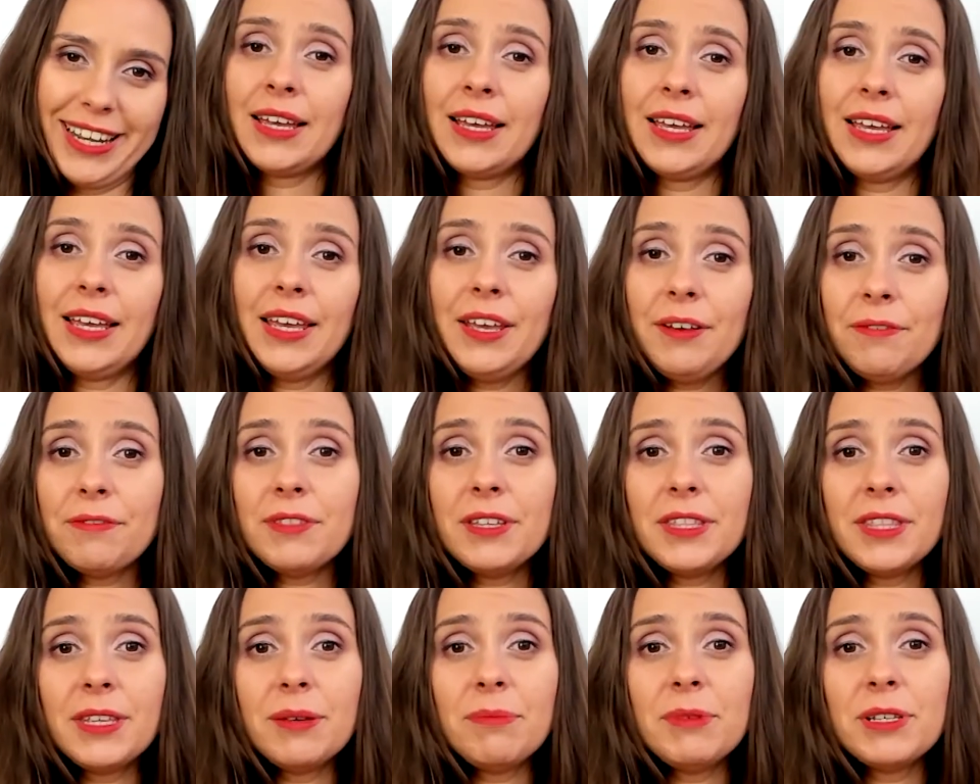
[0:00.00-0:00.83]
If the team
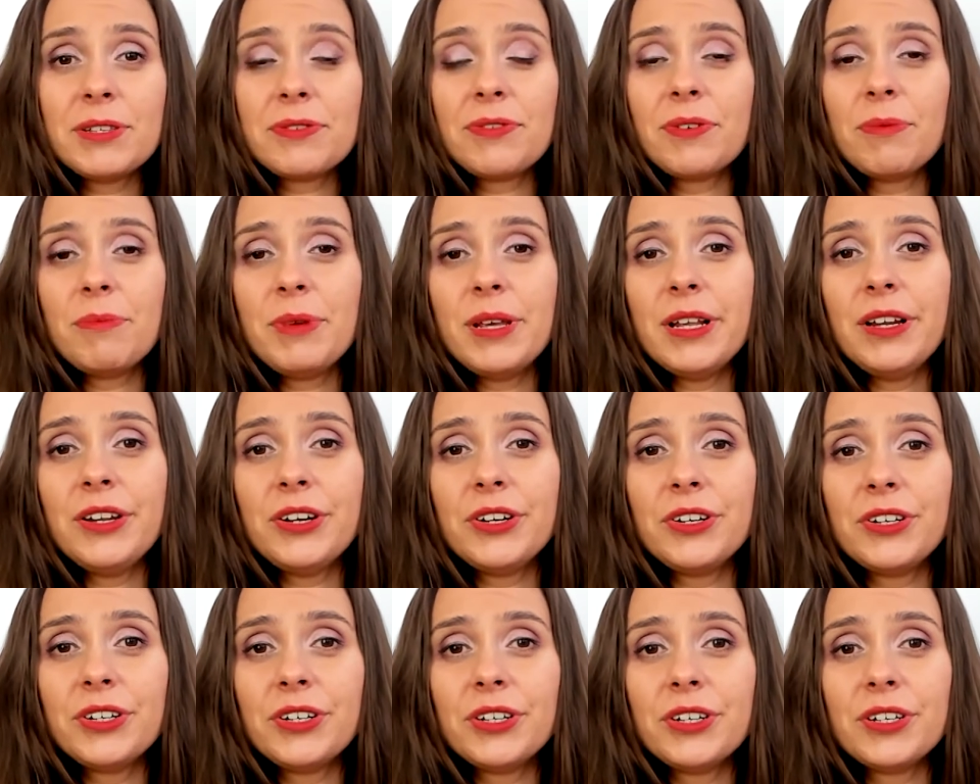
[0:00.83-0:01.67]
is
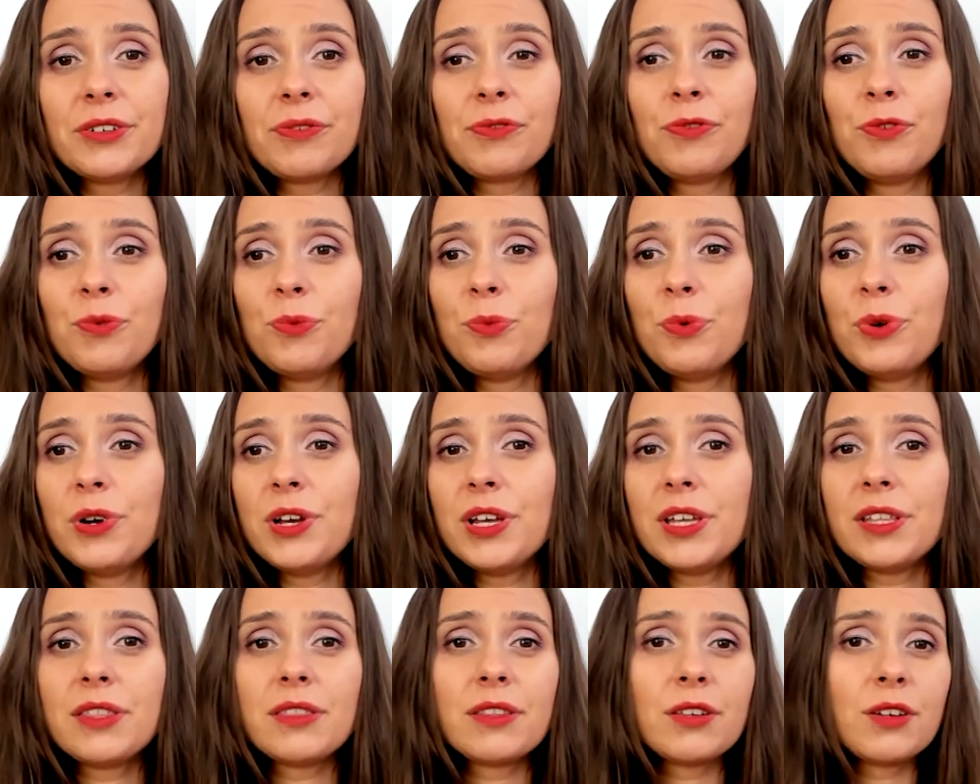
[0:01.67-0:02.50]
familiar
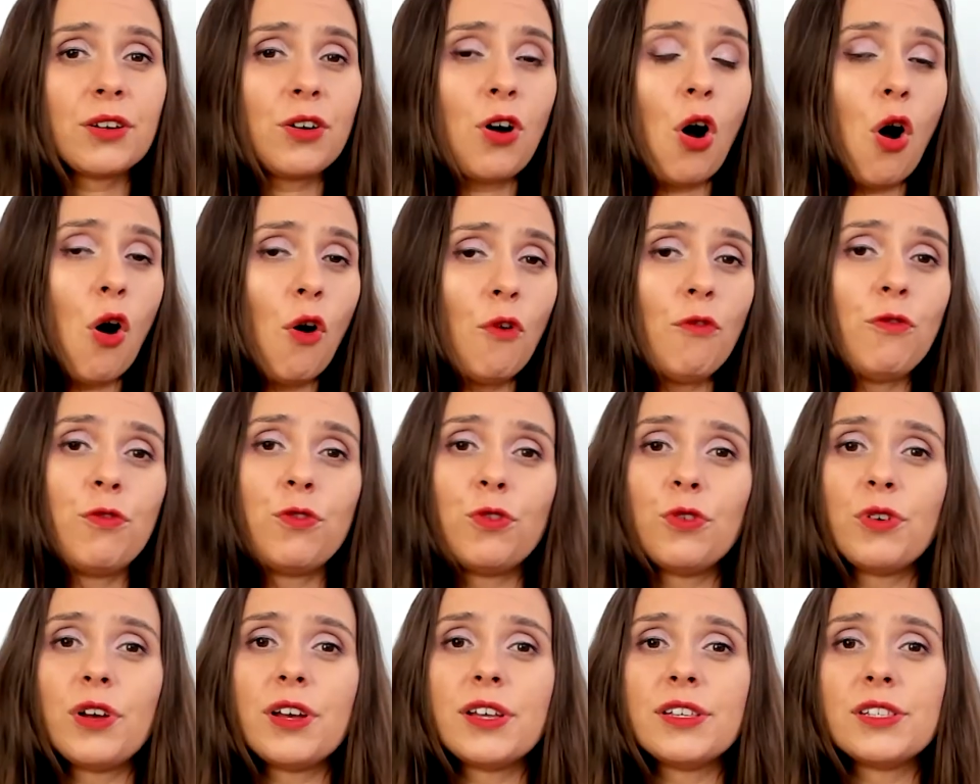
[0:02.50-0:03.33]
with
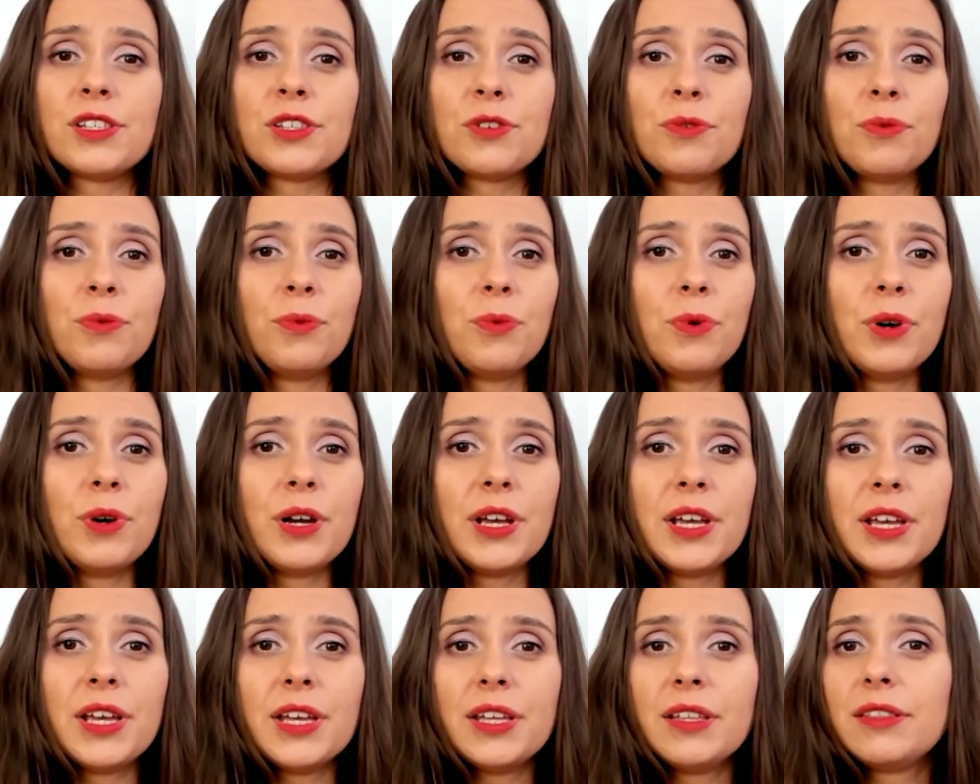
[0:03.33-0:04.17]
Confluence,
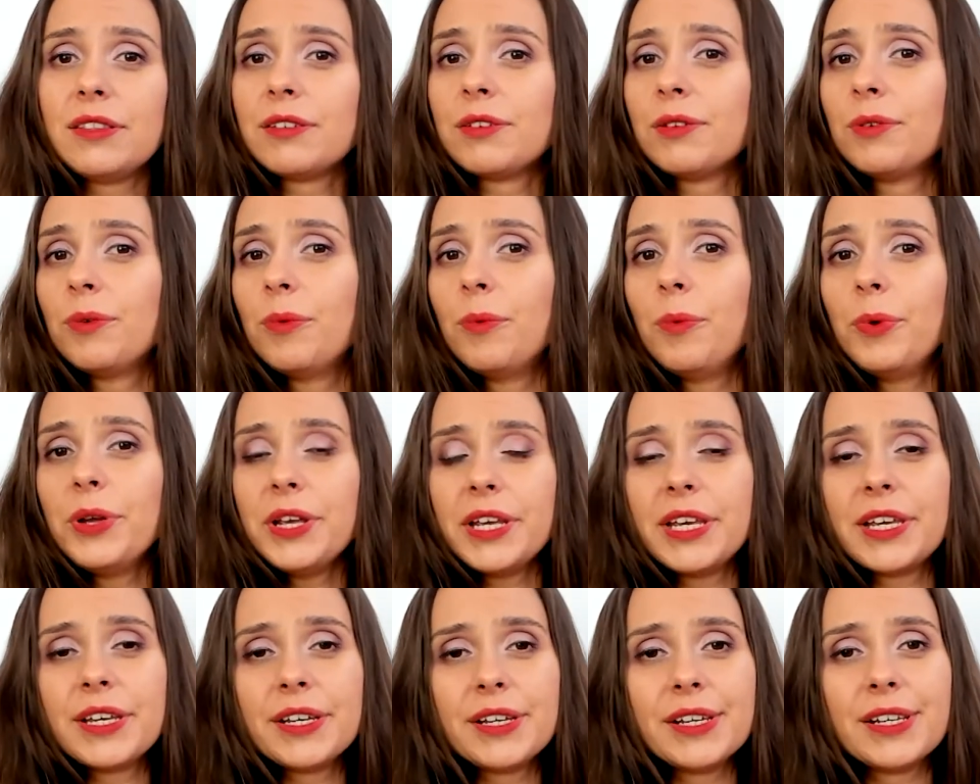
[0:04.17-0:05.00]
with
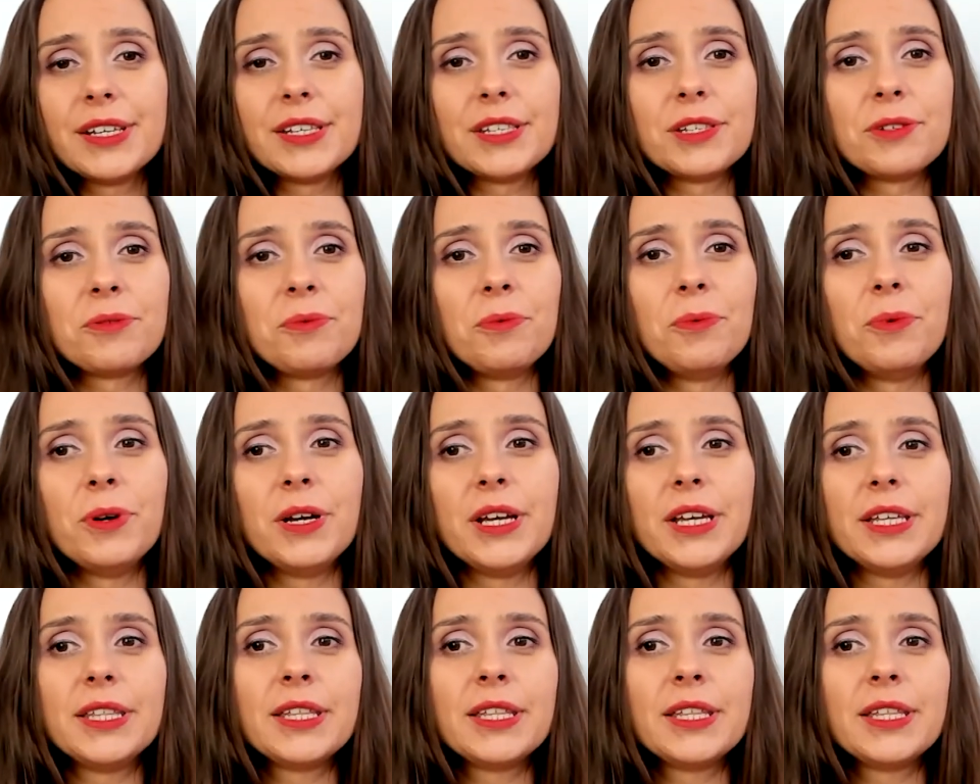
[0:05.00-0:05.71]
wikis, with